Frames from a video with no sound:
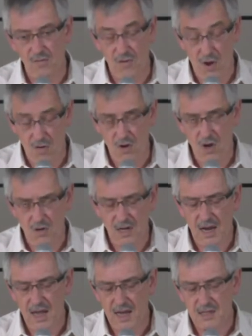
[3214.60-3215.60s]
though
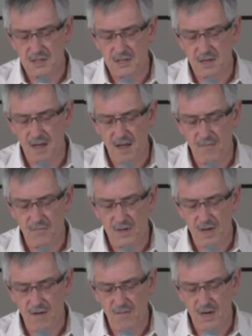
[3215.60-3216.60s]
localized,
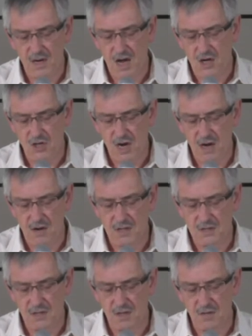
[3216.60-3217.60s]
covering large
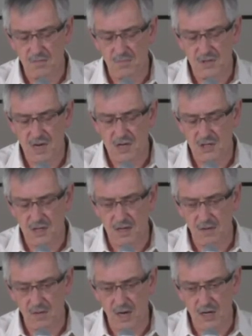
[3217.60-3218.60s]
areas, and
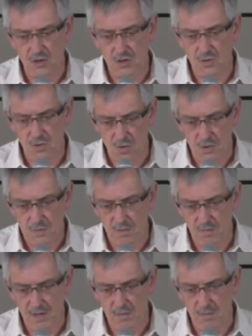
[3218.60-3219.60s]
potentially in due course will
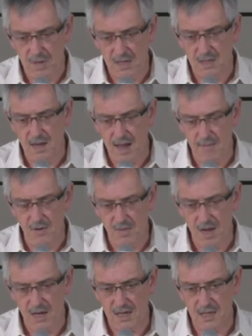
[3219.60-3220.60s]
be big carbon
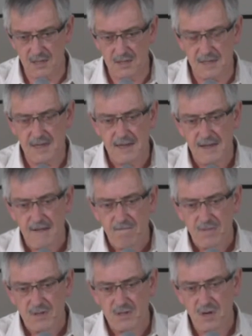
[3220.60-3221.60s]
markets.
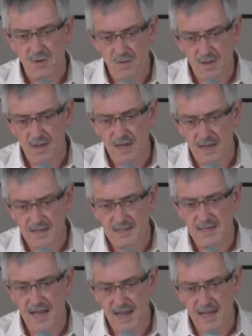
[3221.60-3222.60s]
So, as I
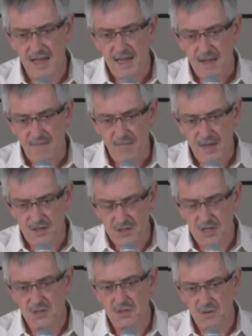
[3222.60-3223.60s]
say, it's
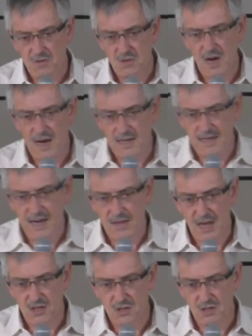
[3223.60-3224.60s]
just sort of trying to get
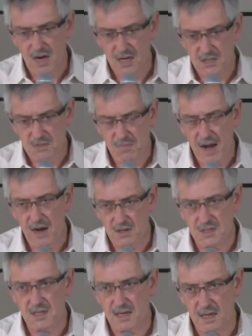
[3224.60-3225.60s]
that
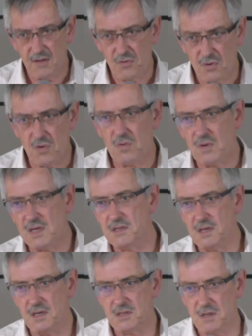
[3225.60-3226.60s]
transparency through
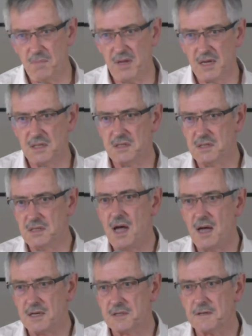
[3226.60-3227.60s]
is the biggest
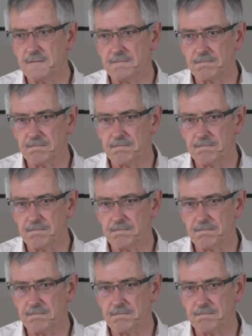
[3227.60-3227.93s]
task.